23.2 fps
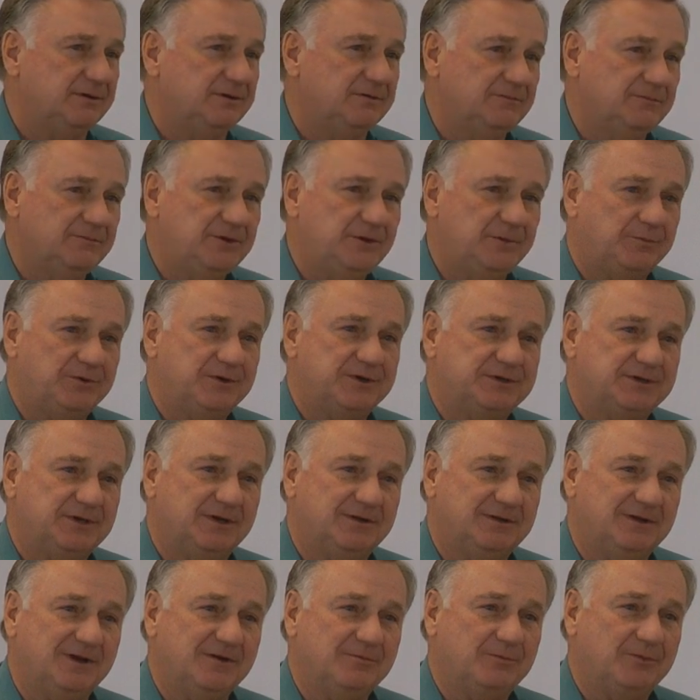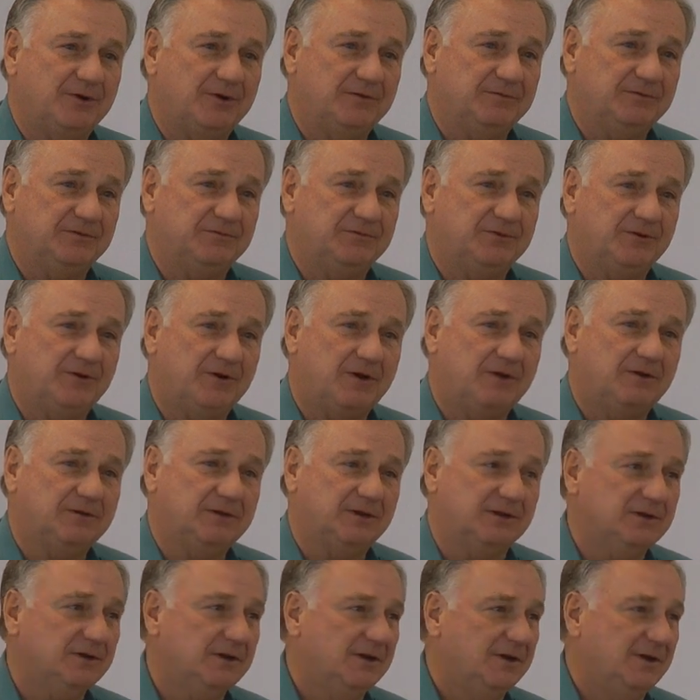And we appreciate that, Marvin, for
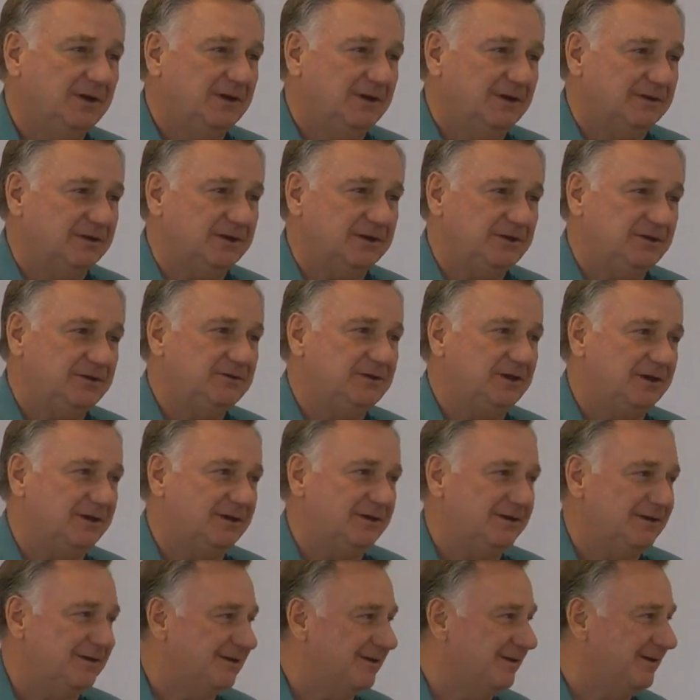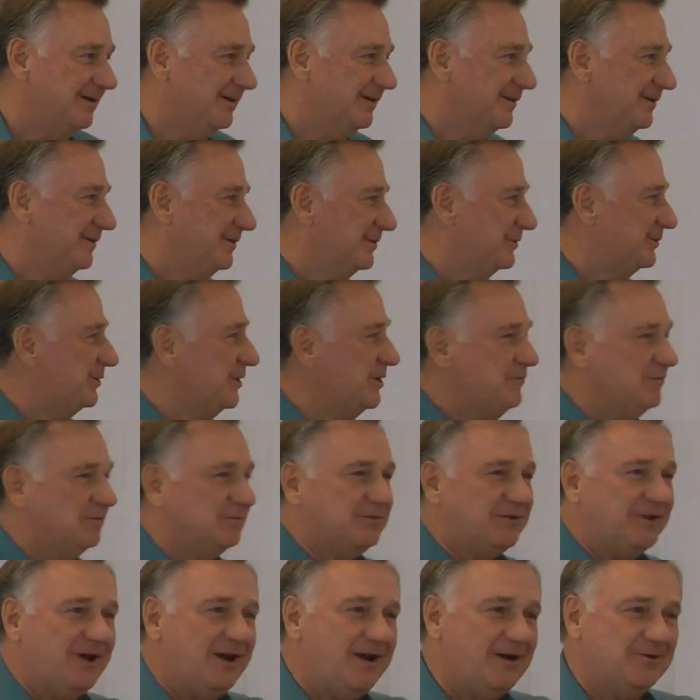all that you did. And
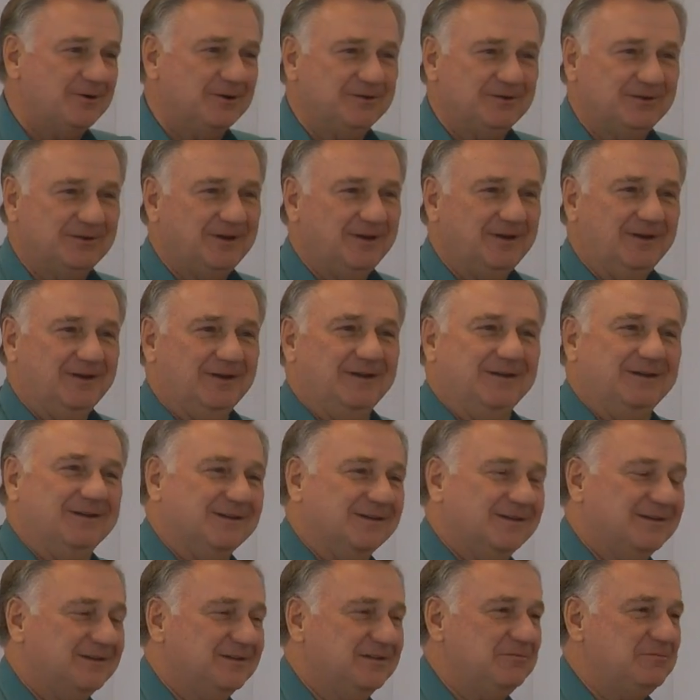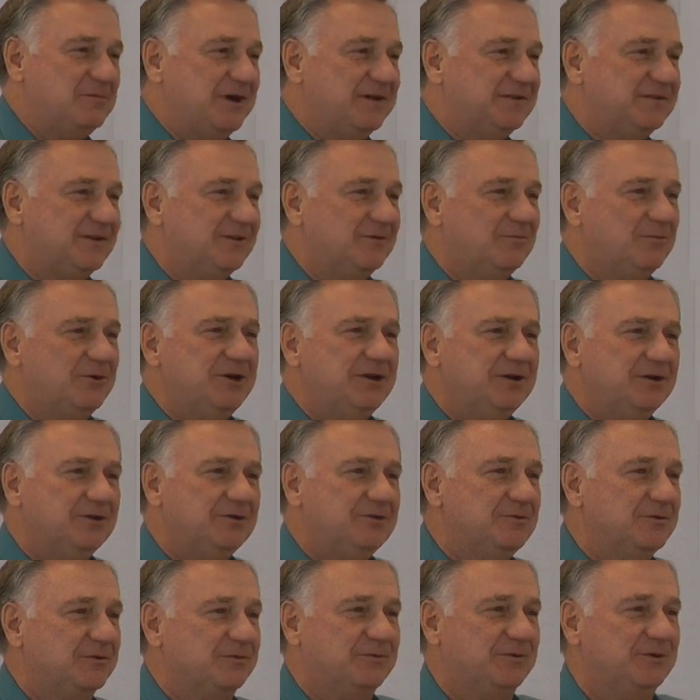Stephen Flowers, somebody said, "What are you going
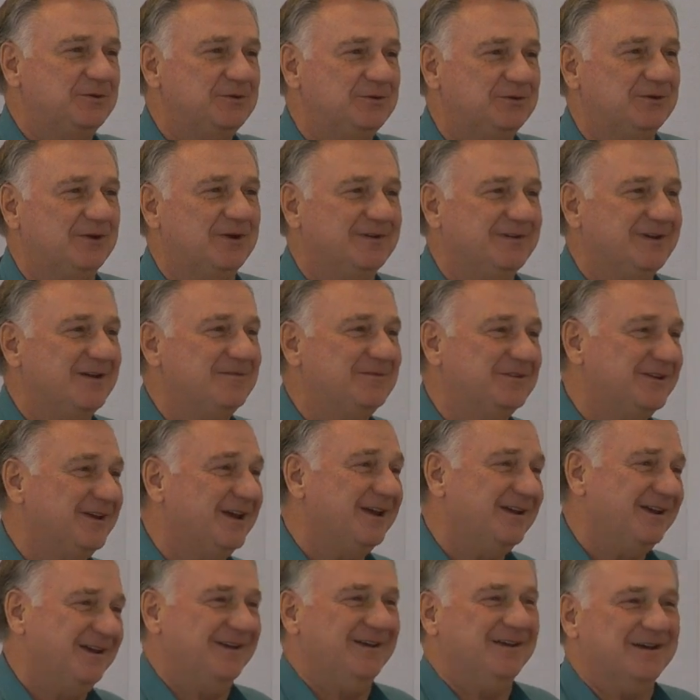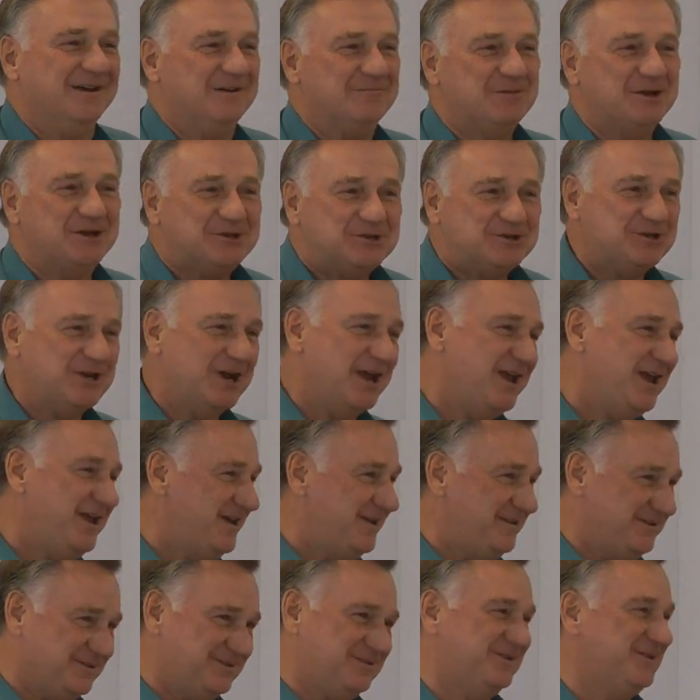to do with food service?" And I'm saying, "I'm going to
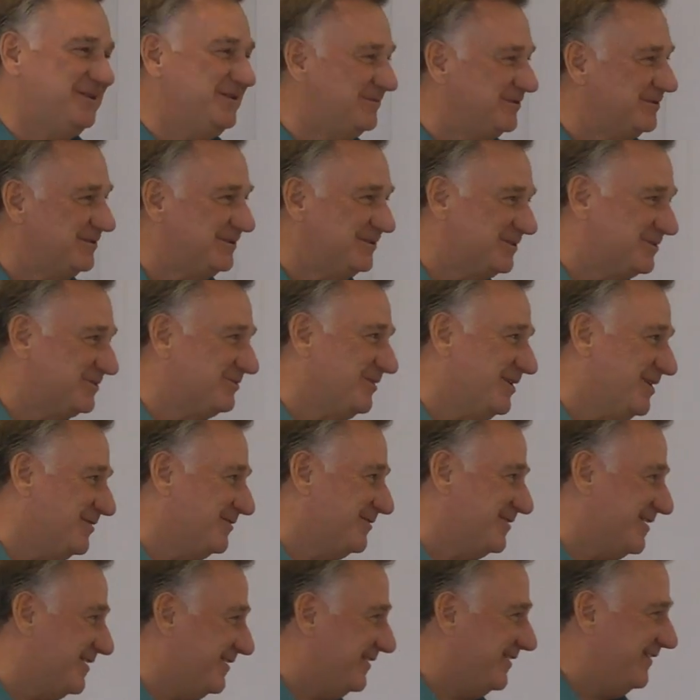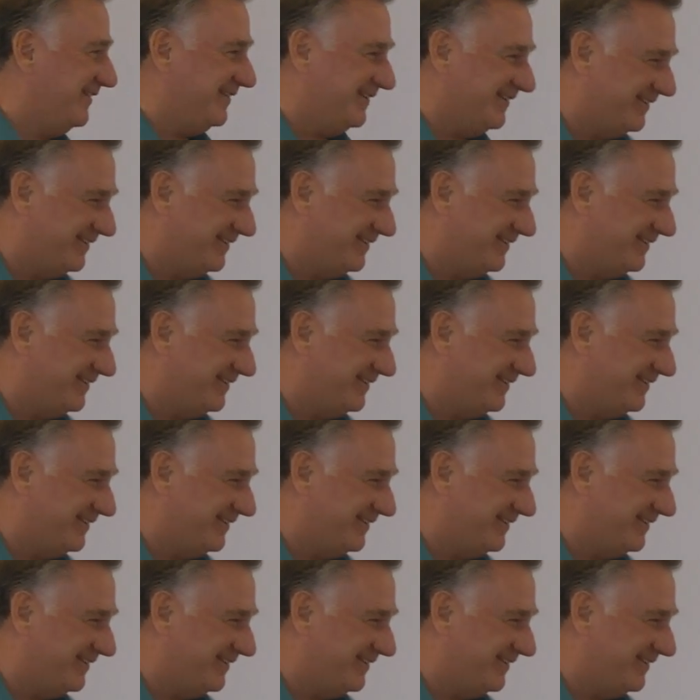chain Stephen to this railroad."